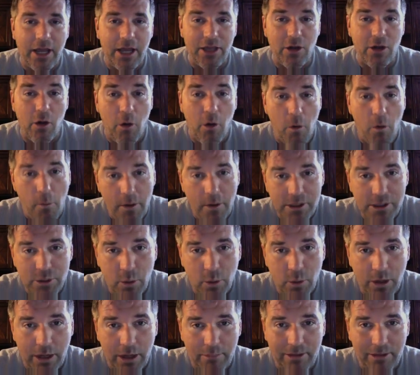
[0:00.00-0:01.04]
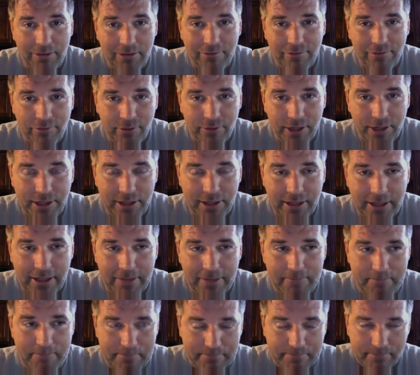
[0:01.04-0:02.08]
you always want to be
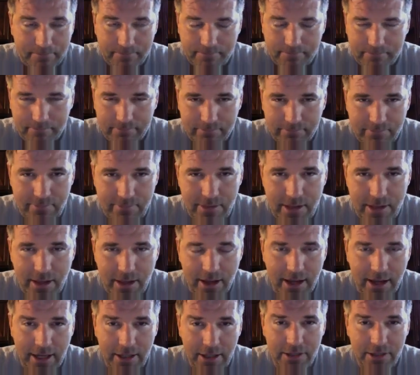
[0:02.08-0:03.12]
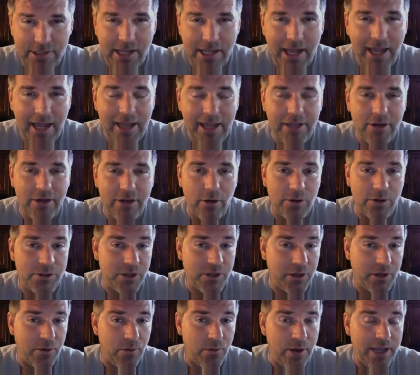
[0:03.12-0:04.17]
friendly. You can say, hey, it's
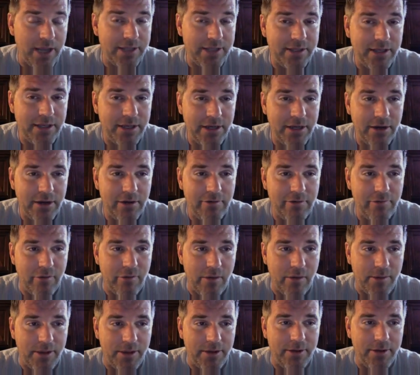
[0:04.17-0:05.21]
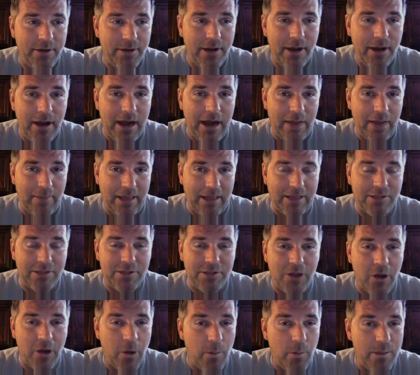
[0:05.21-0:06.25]
great to hear from you. I'm like
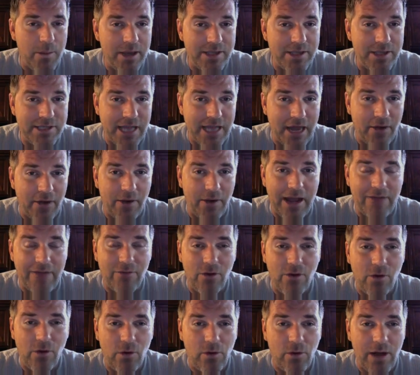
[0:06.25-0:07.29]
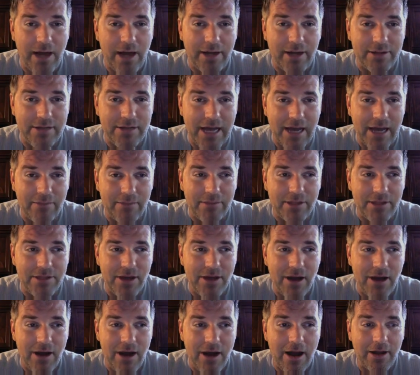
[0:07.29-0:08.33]
so busy, I don't have a whole lot of time to
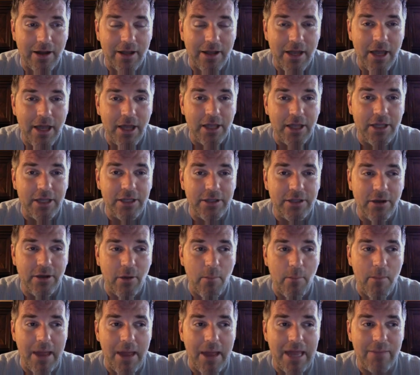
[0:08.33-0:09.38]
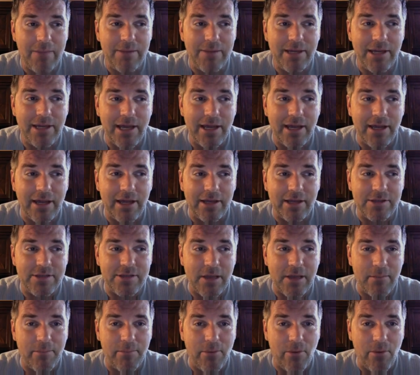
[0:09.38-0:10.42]
talk. Maybe at
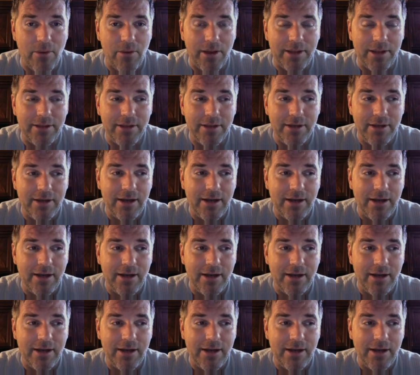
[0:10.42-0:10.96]
some point